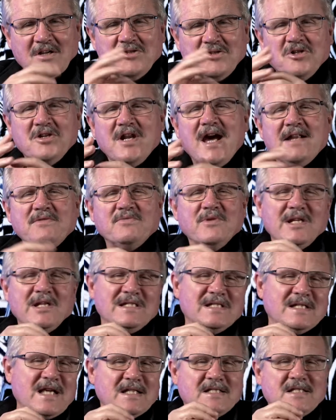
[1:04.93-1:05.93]
Tonight we're
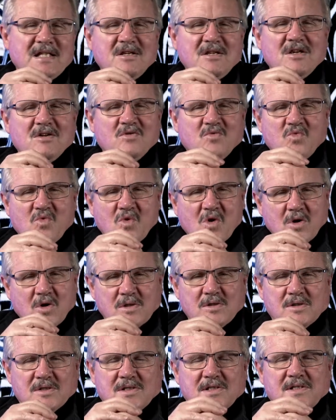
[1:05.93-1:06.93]
discussing
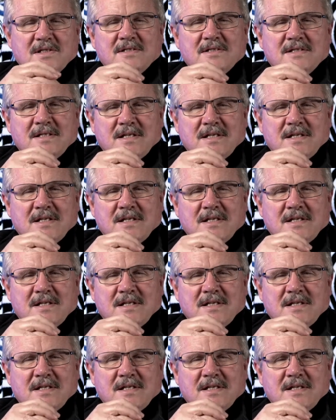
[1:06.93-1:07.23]
walls.